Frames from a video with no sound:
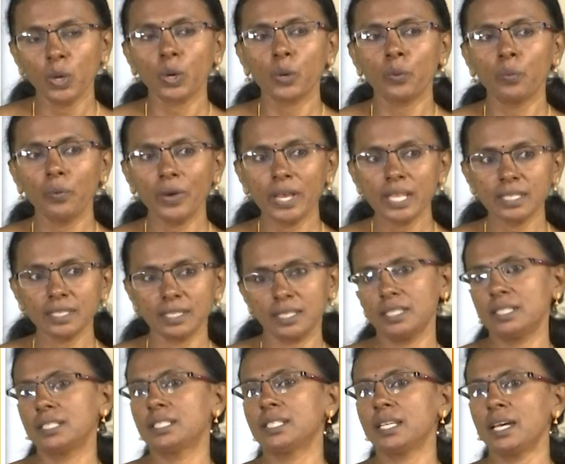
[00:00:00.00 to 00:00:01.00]

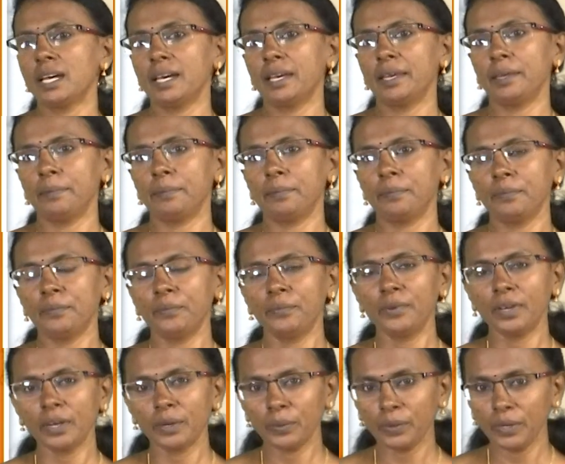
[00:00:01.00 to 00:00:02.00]
Quiz time. We
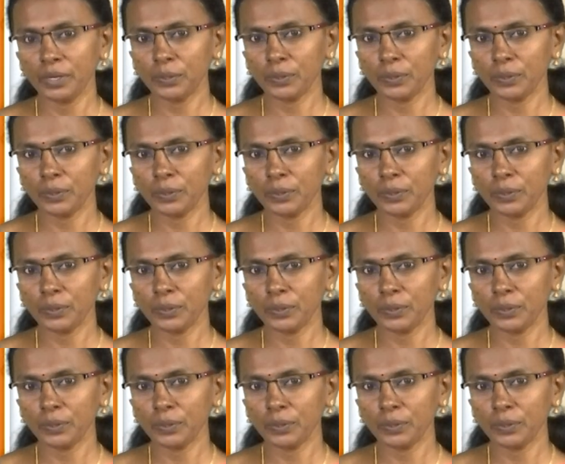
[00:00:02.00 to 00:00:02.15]
are going